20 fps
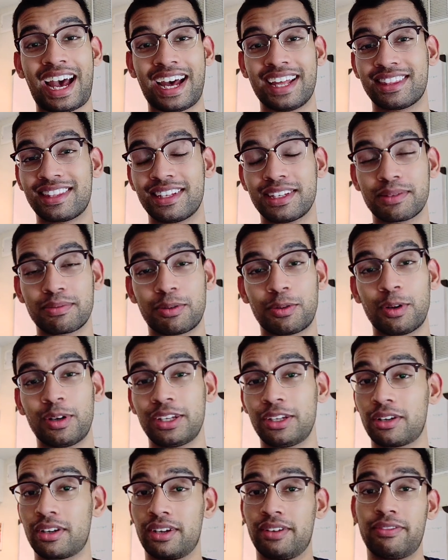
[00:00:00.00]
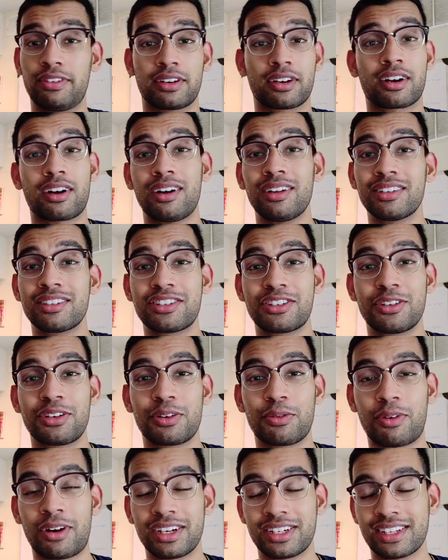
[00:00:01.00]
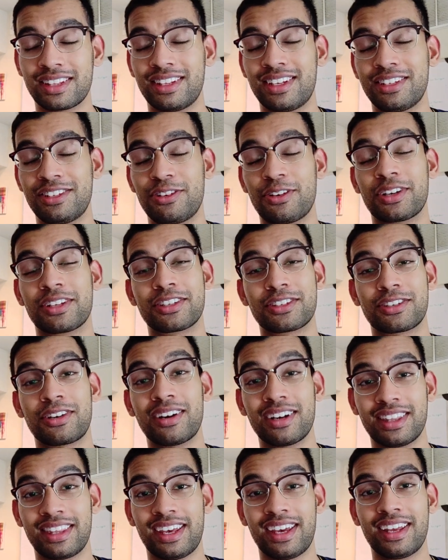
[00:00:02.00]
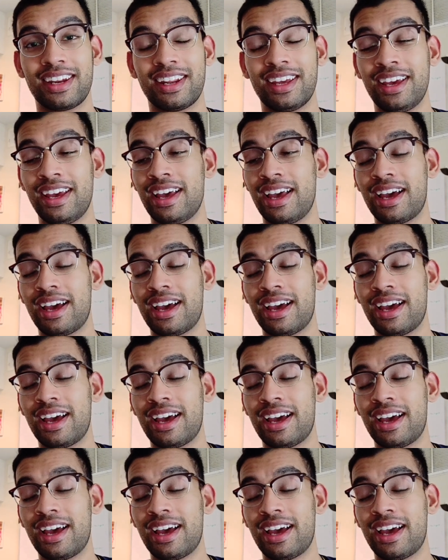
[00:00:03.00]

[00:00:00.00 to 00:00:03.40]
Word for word: at this point. You can, if you're a college student watching this, you can start then.